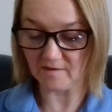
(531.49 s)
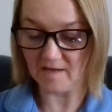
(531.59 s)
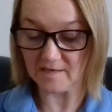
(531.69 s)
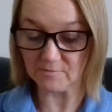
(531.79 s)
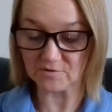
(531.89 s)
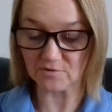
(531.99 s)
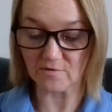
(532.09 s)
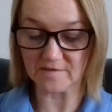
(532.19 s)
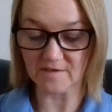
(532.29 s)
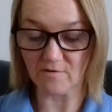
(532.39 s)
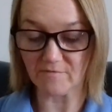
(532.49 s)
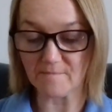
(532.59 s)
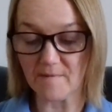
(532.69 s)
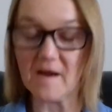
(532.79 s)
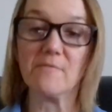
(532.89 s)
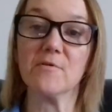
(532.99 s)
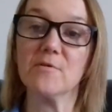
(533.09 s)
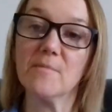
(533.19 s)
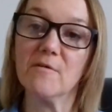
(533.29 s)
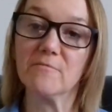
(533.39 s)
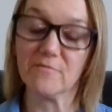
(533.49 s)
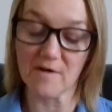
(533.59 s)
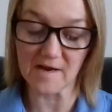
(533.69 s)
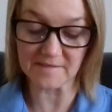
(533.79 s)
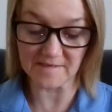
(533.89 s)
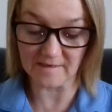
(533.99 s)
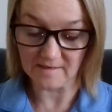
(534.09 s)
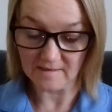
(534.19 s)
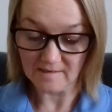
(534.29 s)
Ellie was already off in my room on Friday.